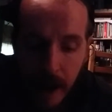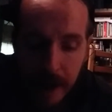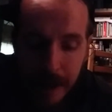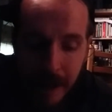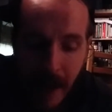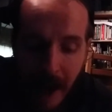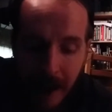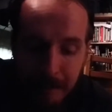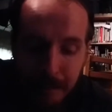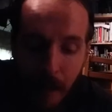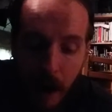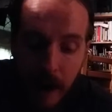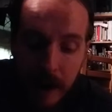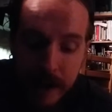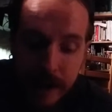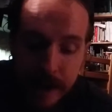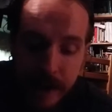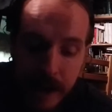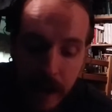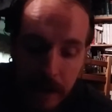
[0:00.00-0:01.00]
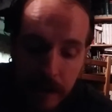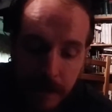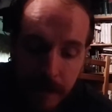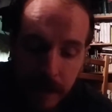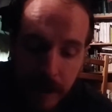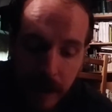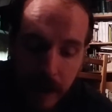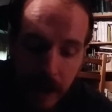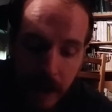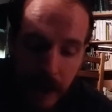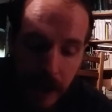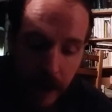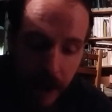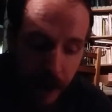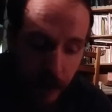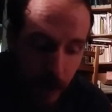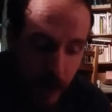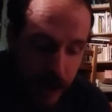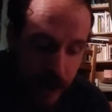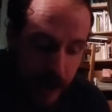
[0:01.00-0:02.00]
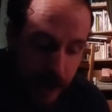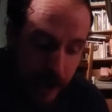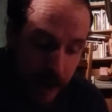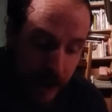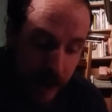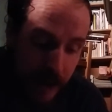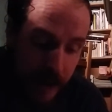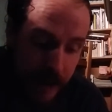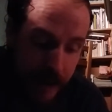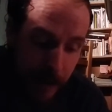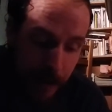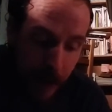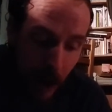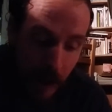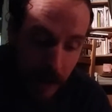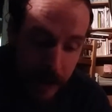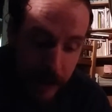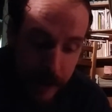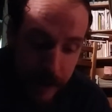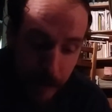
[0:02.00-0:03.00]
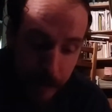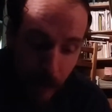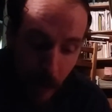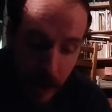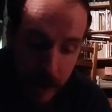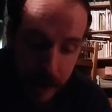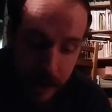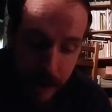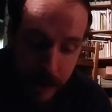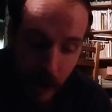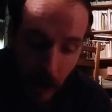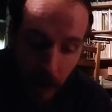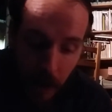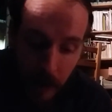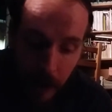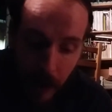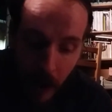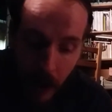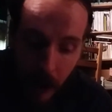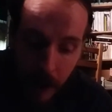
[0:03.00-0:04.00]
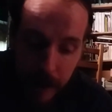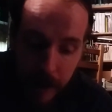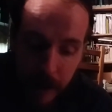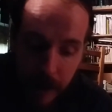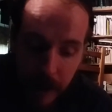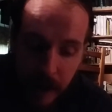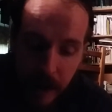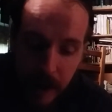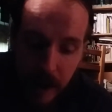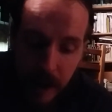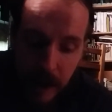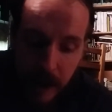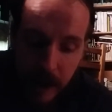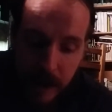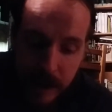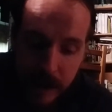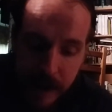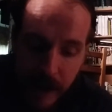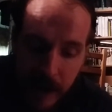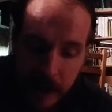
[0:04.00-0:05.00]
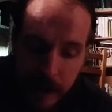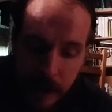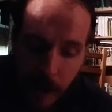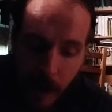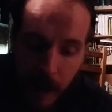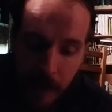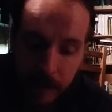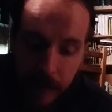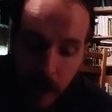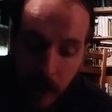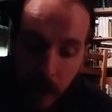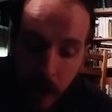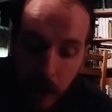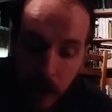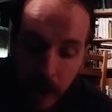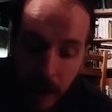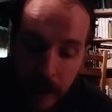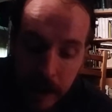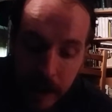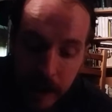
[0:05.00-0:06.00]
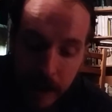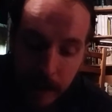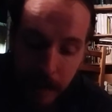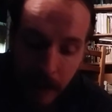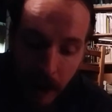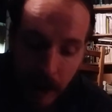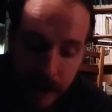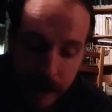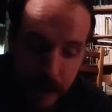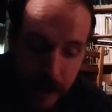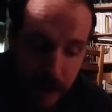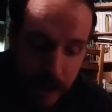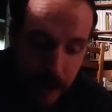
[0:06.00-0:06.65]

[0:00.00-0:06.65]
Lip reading: That mind stuff in which these subconscious impressions are not is said to have no latent deposit.